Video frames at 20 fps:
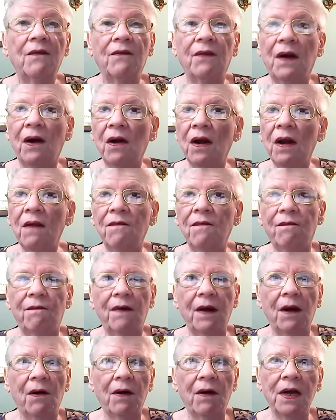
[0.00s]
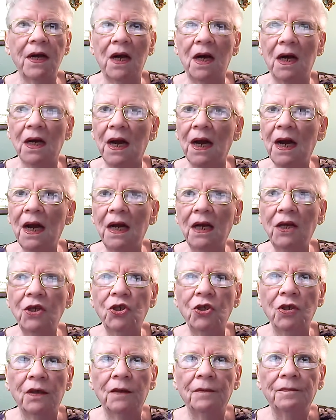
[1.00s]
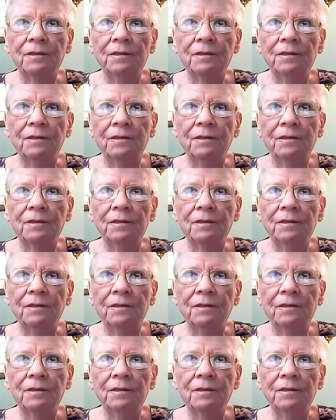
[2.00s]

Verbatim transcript: very, very young age,